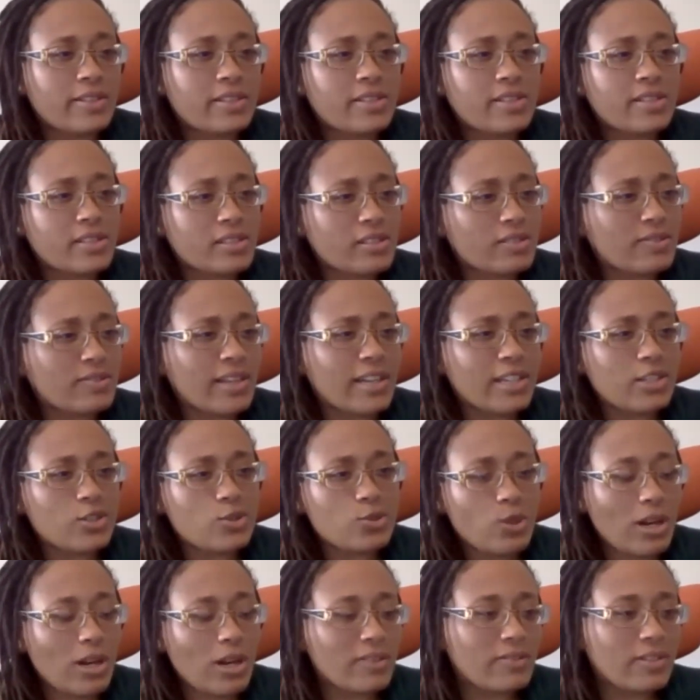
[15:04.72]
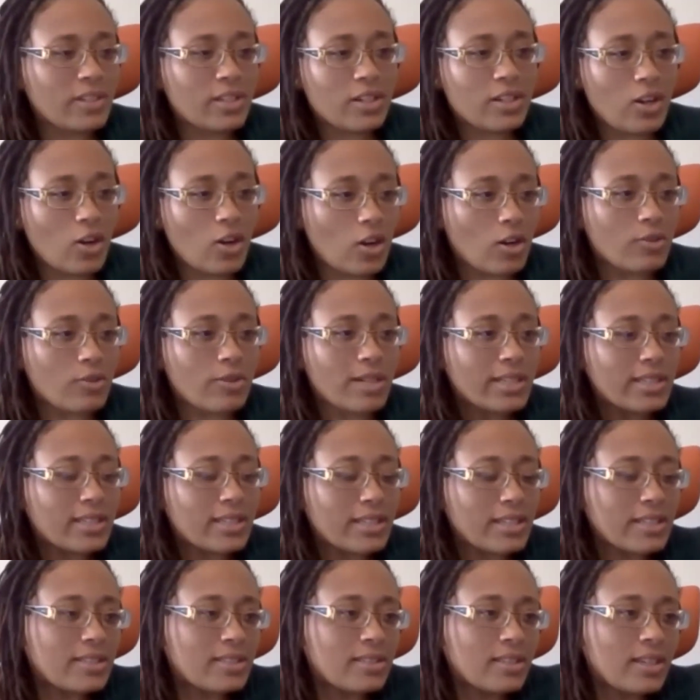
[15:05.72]
of the sense of like driving a car, right?
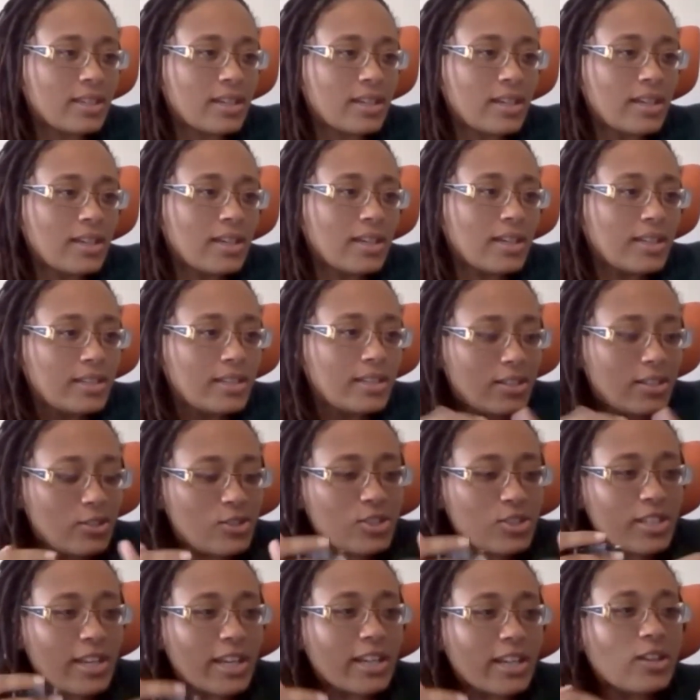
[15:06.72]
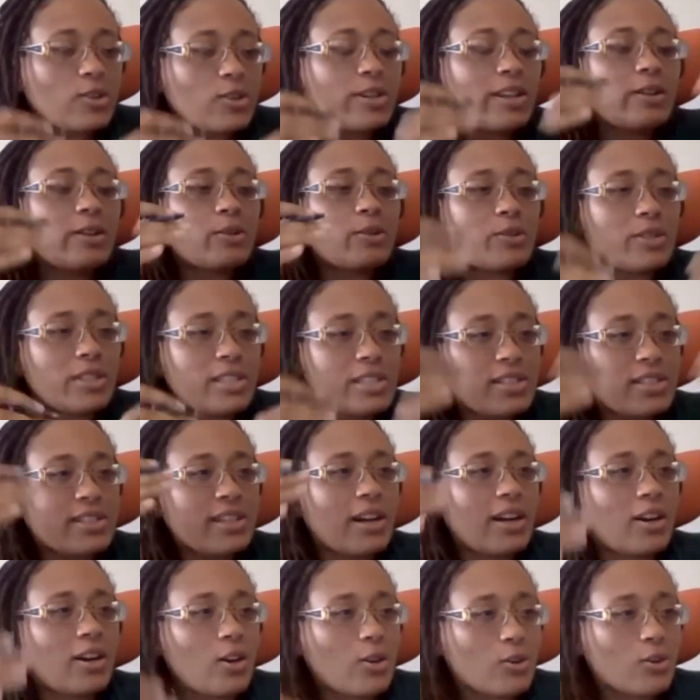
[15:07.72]
Like you just kind of, okay, well, this is
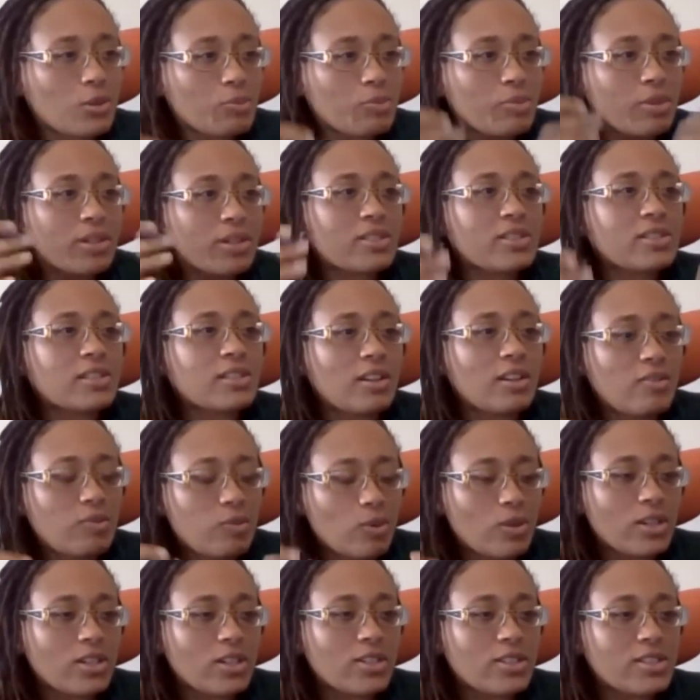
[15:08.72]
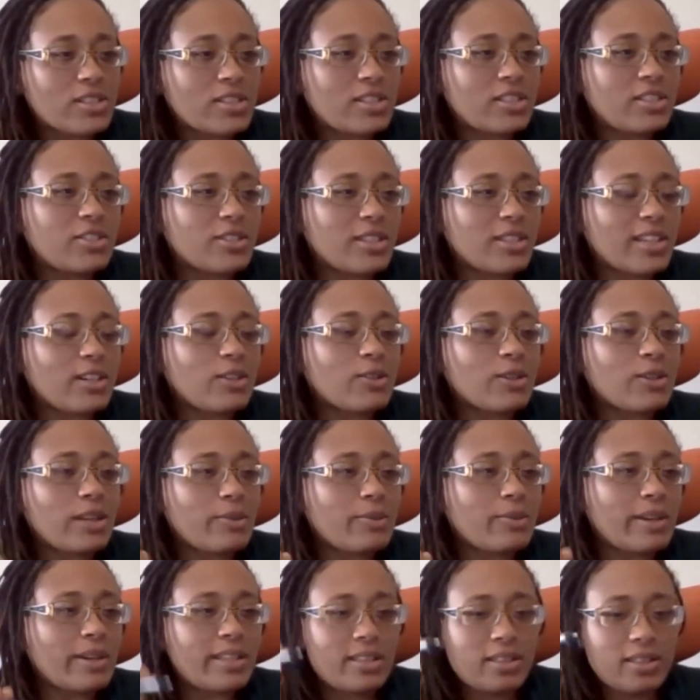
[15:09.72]
how all the book stuff works. And then you're like,
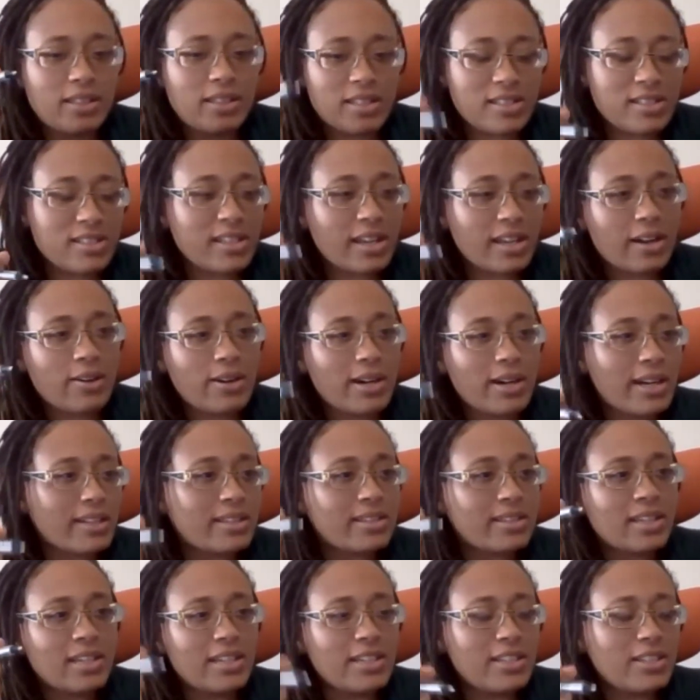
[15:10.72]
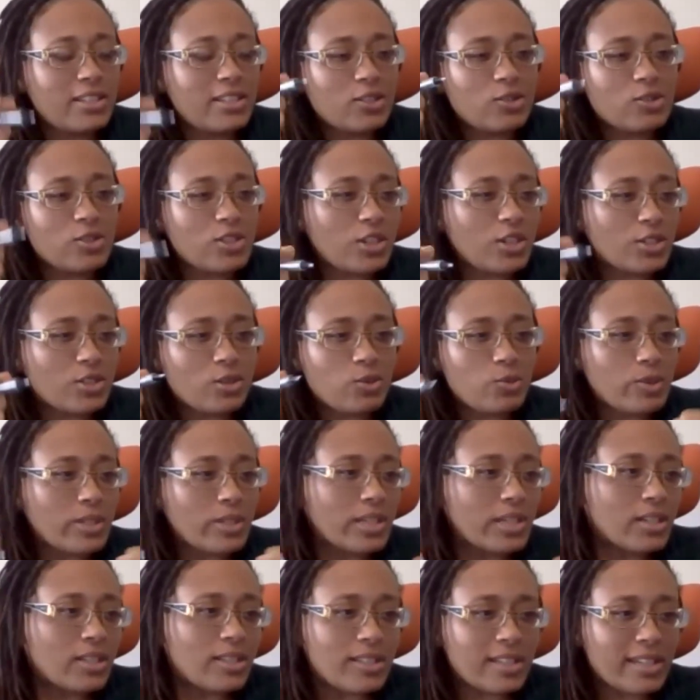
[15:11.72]
okay, wait, this is how I, turn the
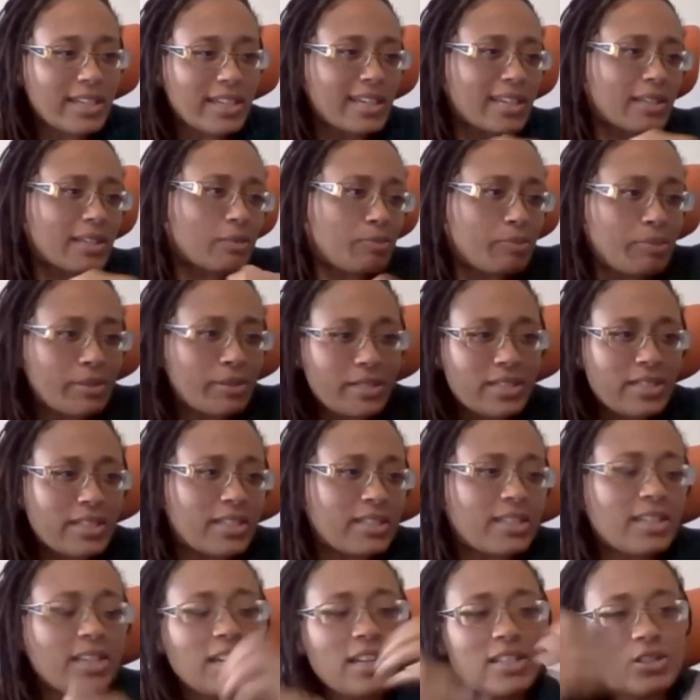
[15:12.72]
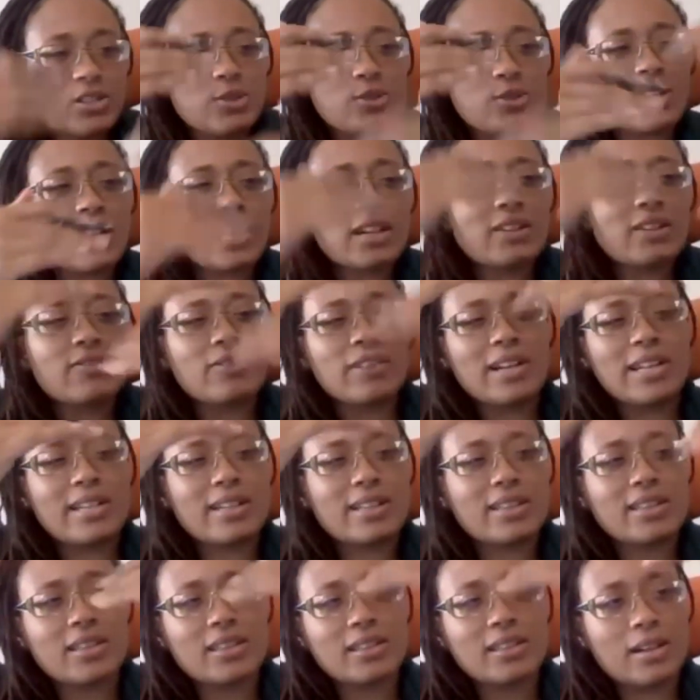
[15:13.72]
wheel and I got to put it in. So it's kind of
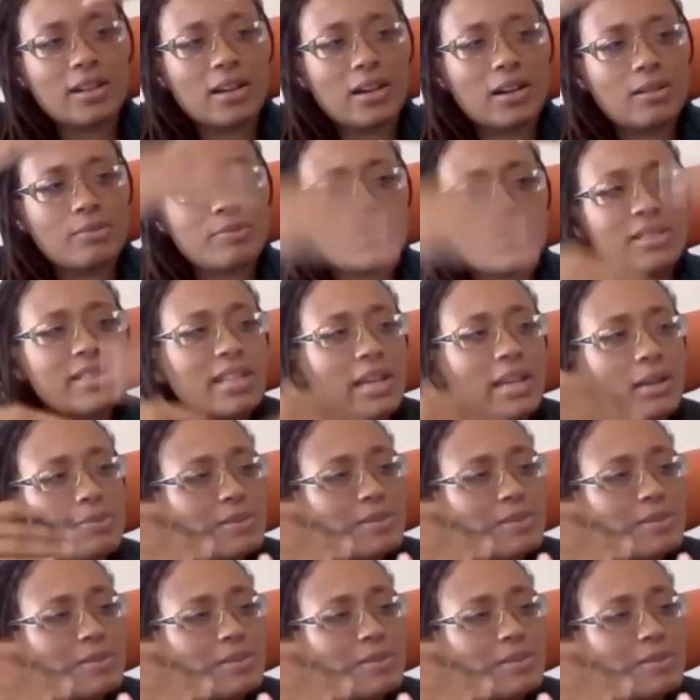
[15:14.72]
like steps